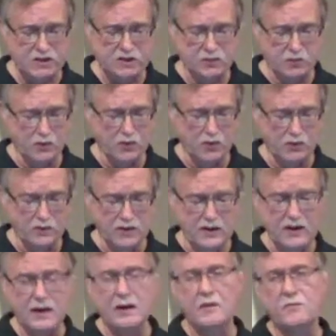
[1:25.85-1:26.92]
the
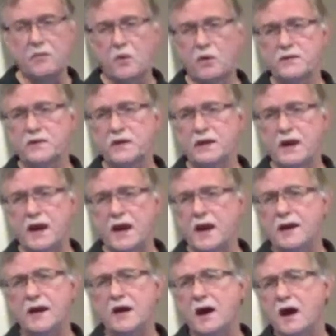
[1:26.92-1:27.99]
world more than
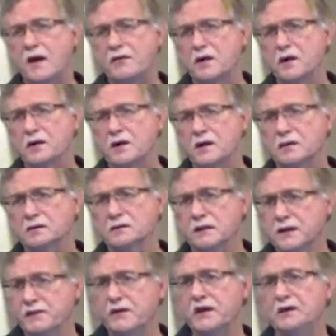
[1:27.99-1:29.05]
any other
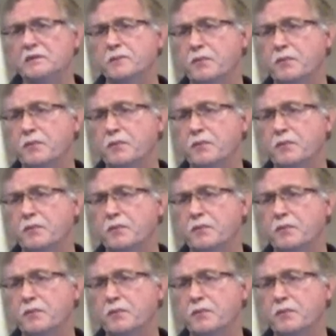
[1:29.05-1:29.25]
living,